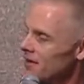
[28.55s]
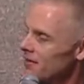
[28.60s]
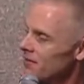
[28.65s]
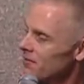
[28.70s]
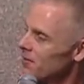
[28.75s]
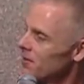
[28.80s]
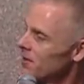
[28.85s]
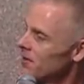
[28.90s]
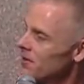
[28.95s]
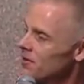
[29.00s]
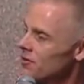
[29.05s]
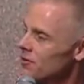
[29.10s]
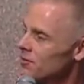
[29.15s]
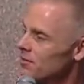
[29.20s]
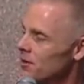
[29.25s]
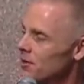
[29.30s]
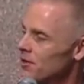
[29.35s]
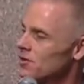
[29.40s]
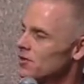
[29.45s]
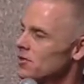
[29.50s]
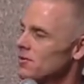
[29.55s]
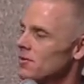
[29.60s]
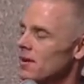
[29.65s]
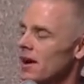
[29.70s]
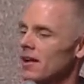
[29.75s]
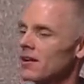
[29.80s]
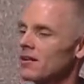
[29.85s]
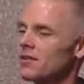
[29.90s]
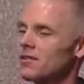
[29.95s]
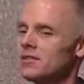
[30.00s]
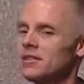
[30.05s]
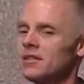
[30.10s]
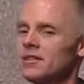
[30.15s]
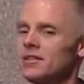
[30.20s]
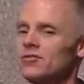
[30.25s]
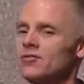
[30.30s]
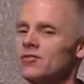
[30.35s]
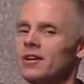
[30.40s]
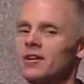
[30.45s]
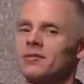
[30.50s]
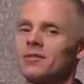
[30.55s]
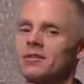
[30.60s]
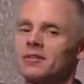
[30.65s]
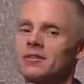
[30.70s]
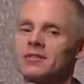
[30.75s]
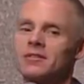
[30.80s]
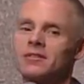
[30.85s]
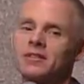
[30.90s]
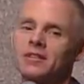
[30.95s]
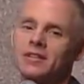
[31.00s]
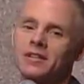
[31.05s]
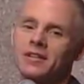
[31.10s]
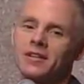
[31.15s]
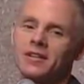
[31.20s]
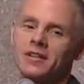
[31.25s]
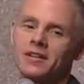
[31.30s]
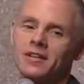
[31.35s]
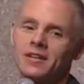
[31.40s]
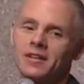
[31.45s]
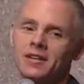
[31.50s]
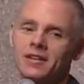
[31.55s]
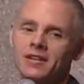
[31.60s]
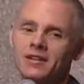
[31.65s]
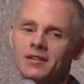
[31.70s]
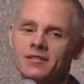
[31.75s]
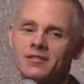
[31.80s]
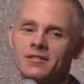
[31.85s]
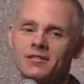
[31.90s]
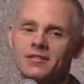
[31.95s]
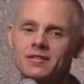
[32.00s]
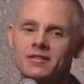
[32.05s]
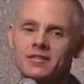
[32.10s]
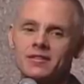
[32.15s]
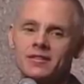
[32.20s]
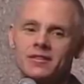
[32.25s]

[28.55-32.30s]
really spirituality in general, is